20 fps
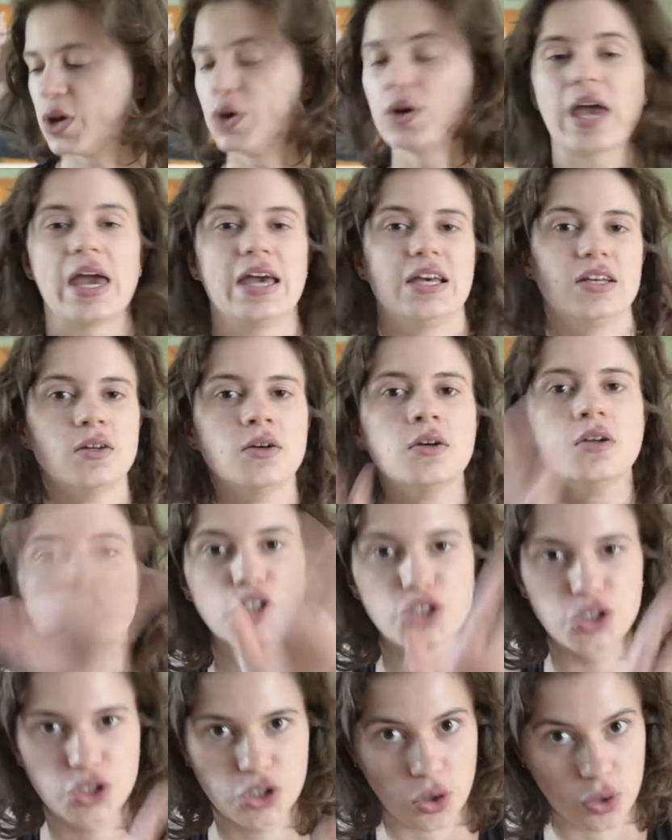Okay,
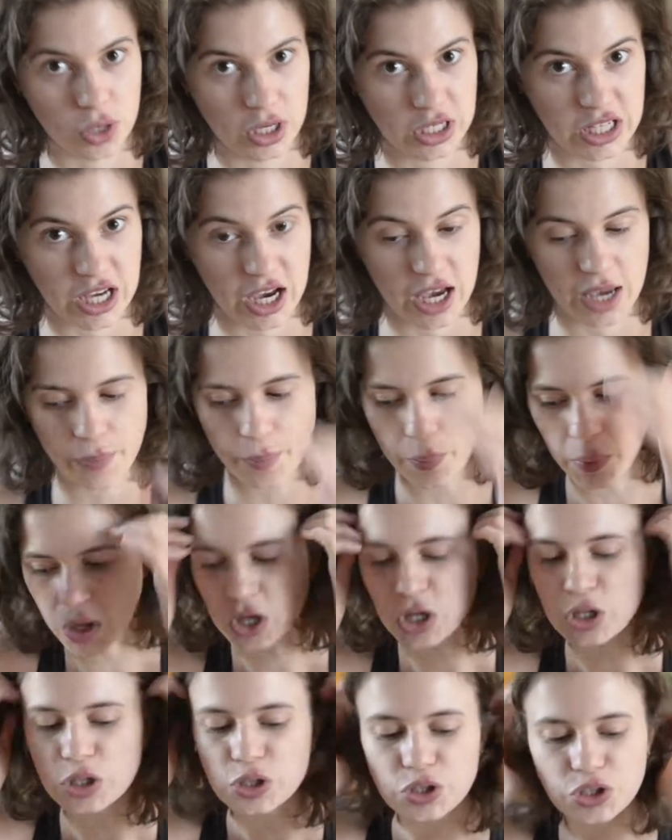story time.
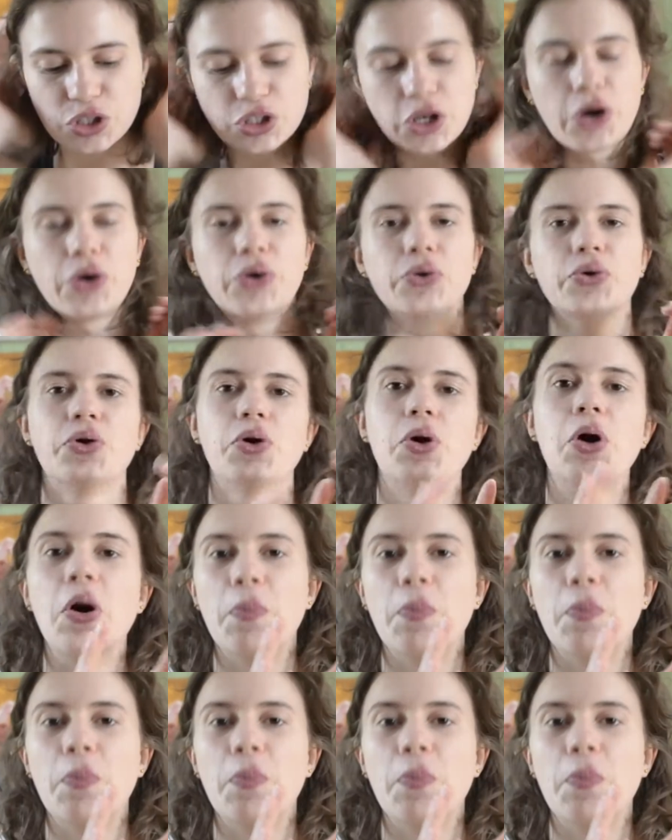So